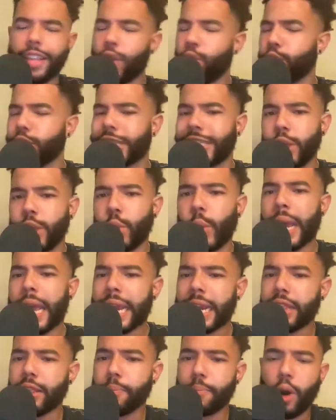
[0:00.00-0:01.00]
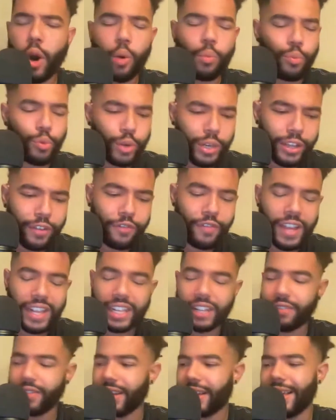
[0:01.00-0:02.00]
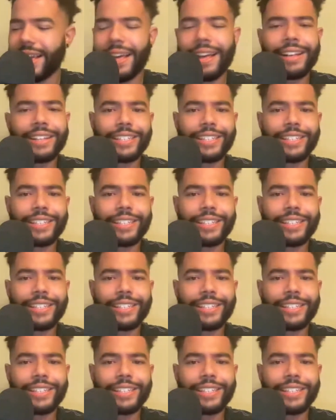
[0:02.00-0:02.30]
he was still hitting the ball pretty effectively,